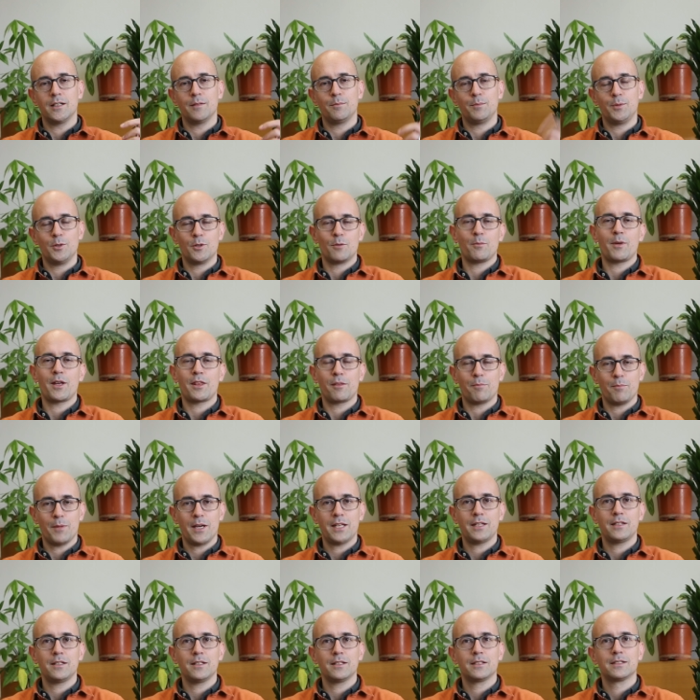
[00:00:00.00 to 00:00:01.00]
pure
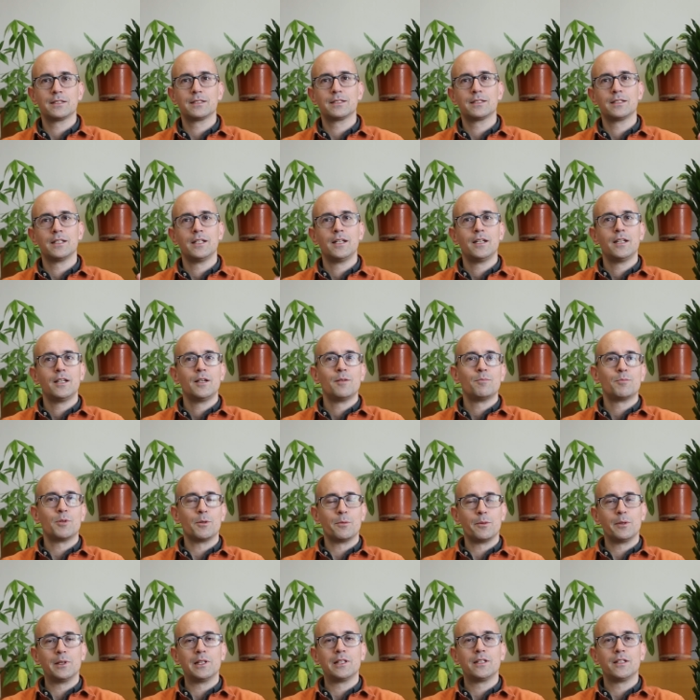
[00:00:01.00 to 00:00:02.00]
mathematics,
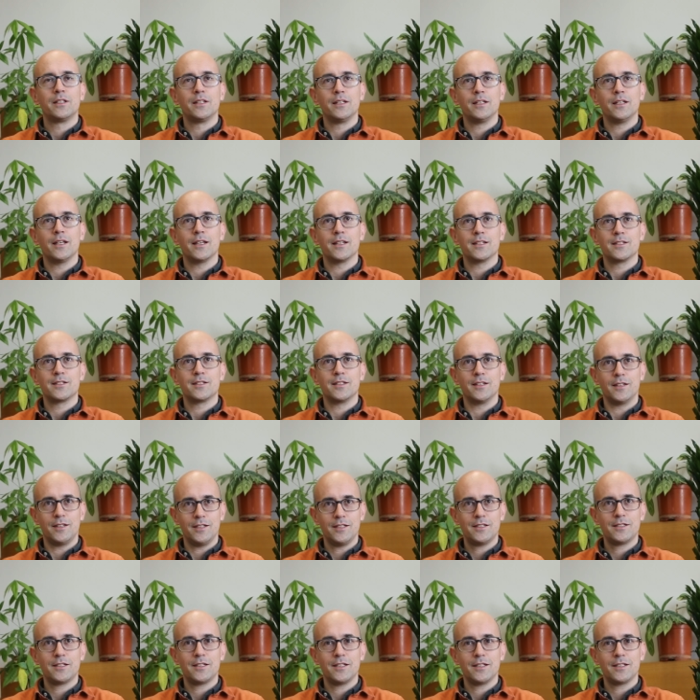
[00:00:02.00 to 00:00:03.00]
probability and
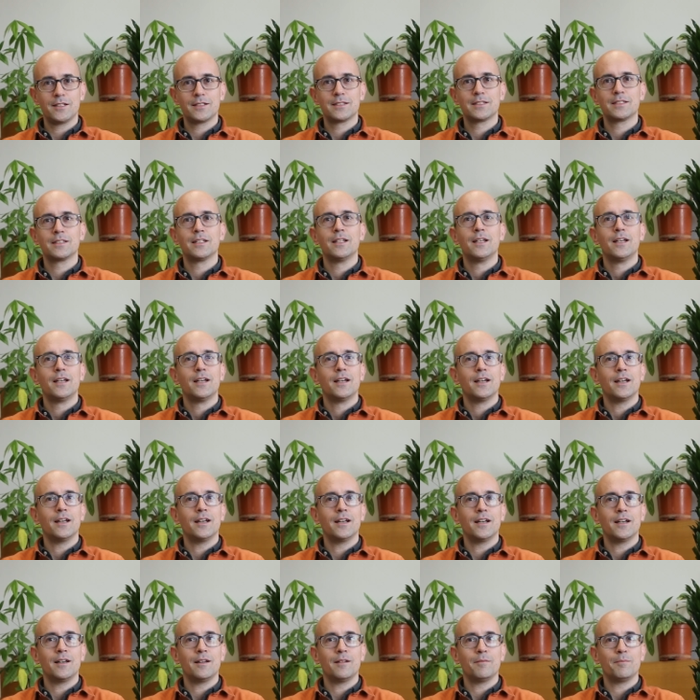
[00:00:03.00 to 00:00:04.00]
statistics,
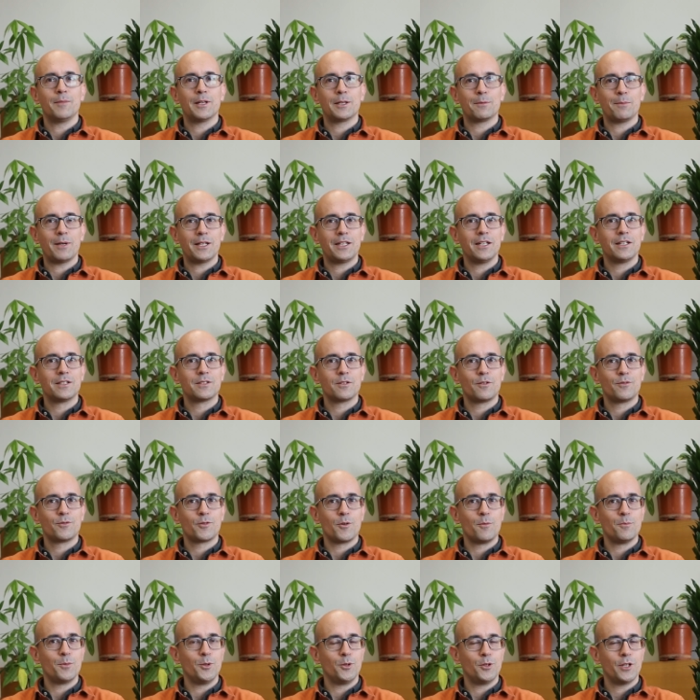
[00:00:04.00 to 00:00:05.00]
mathematics of
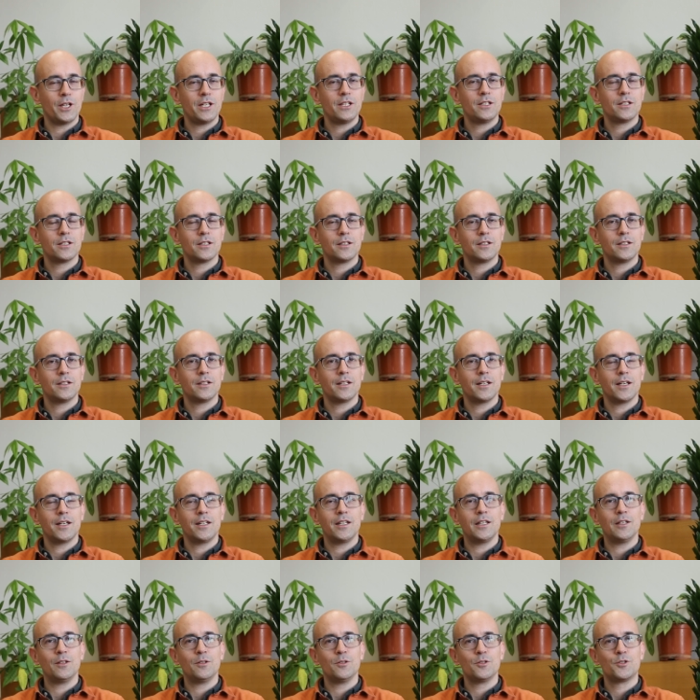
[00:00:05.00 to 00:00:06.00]
computation,
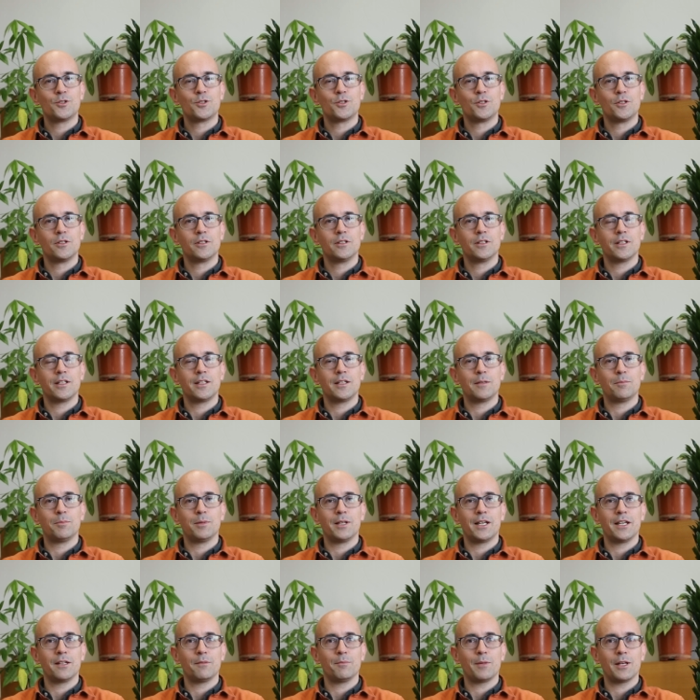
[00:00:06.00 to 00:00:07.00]
and industrial and
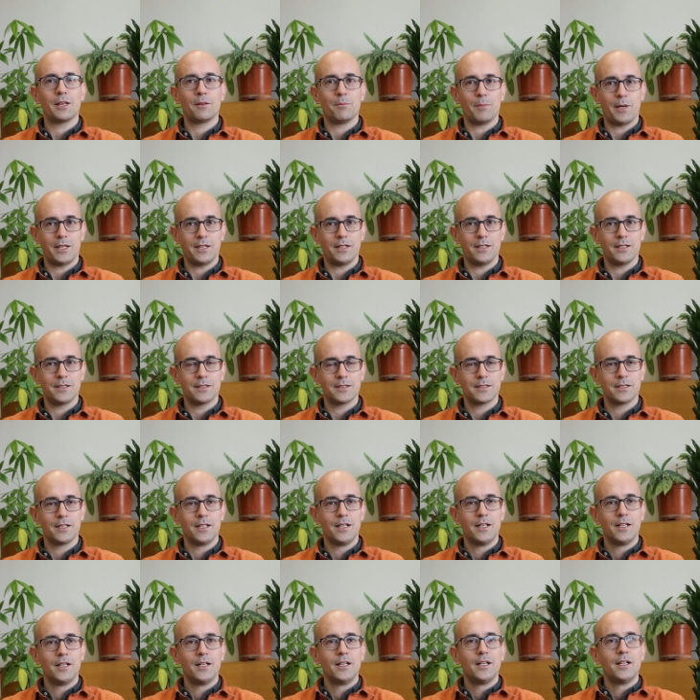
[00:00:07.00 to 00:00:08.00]
applied mathematics.
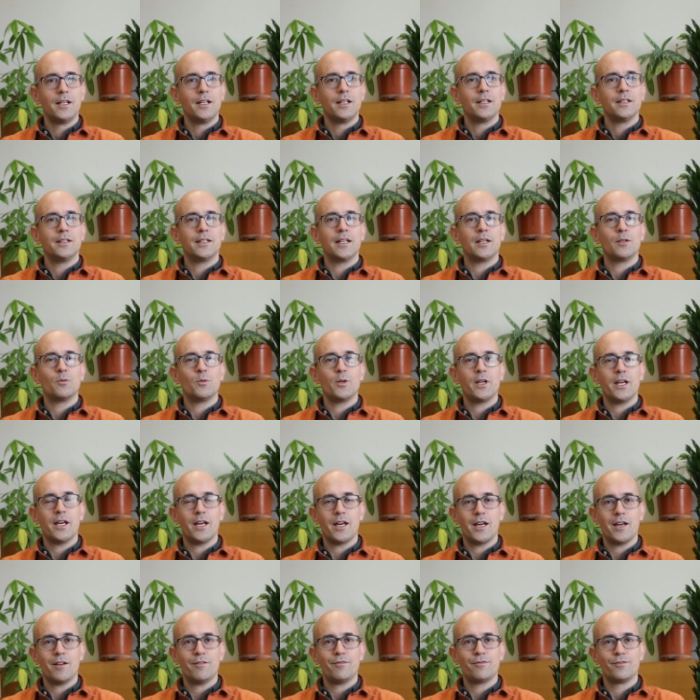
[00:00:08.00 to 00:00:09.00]
Then we
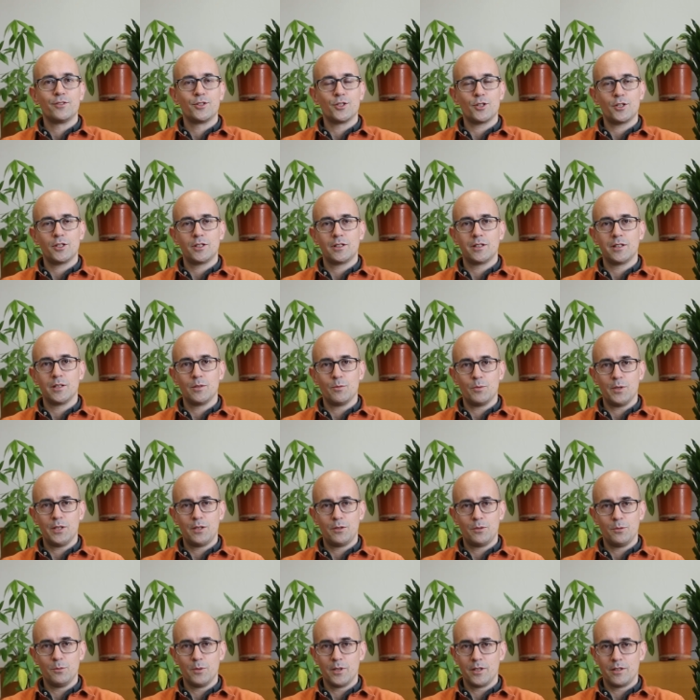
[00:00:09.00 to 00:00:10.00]
have, jointly
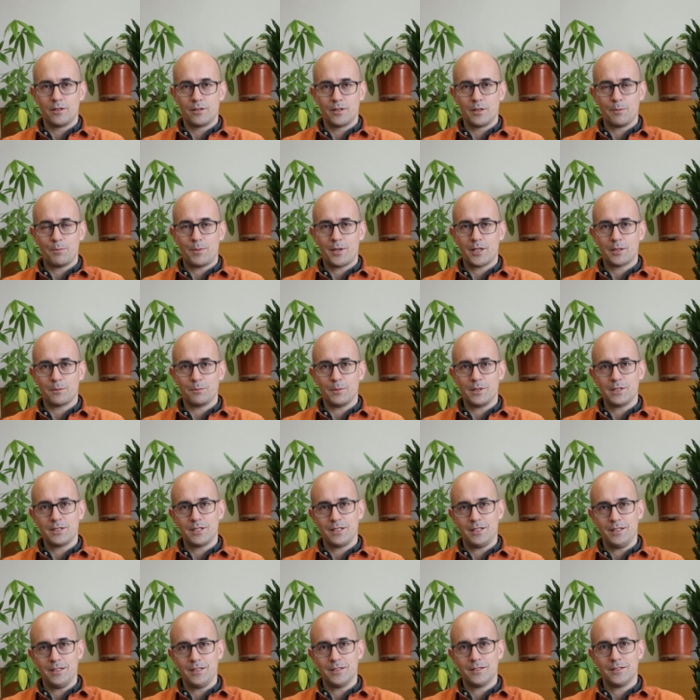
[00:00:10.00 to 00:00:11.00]
with two other departments
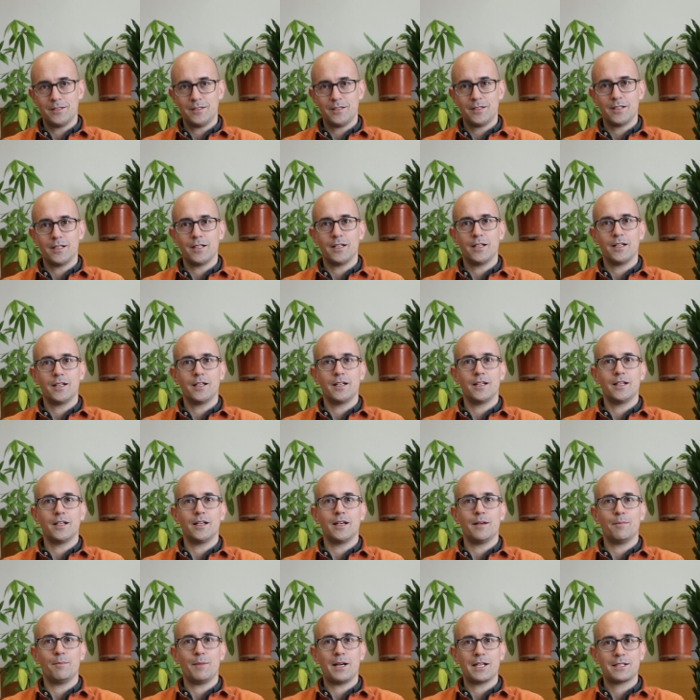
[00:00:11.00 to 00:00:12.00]
here,
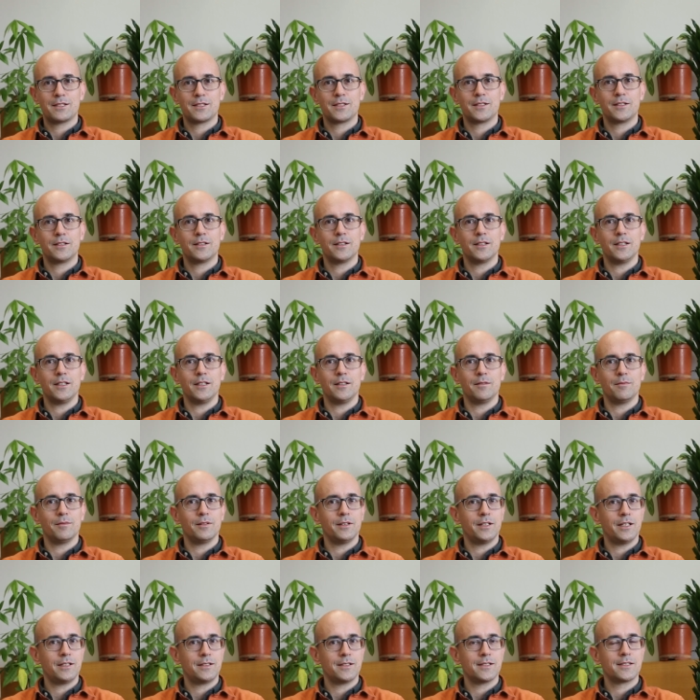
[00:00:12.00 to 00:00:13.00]
a master
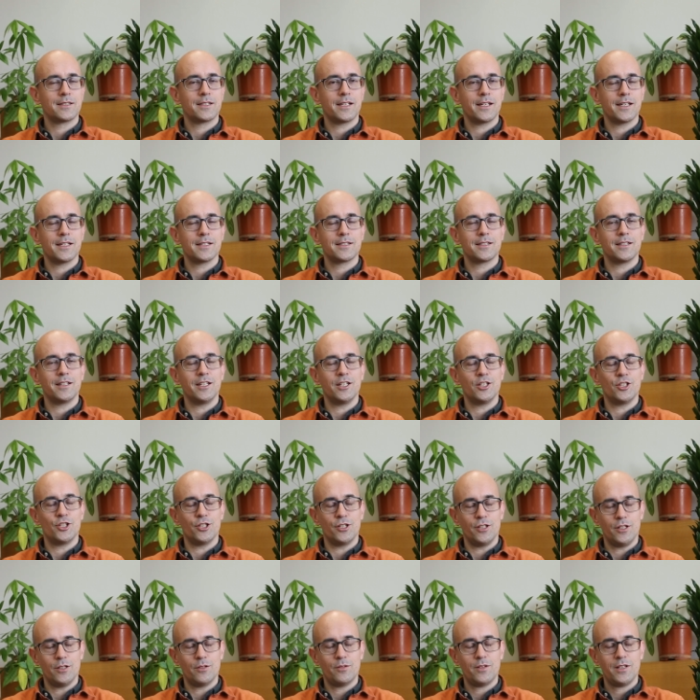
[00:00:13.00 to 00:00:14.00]
in data science and
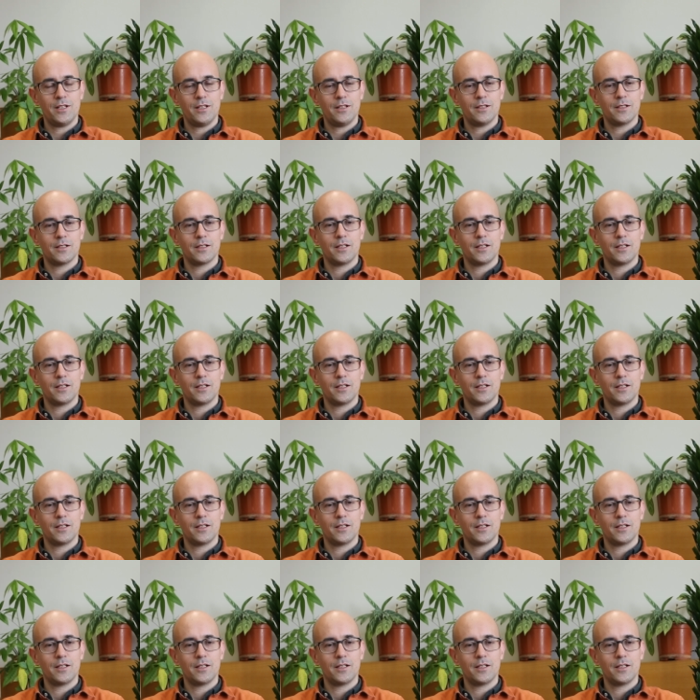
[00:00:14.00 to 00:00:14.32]
engineering.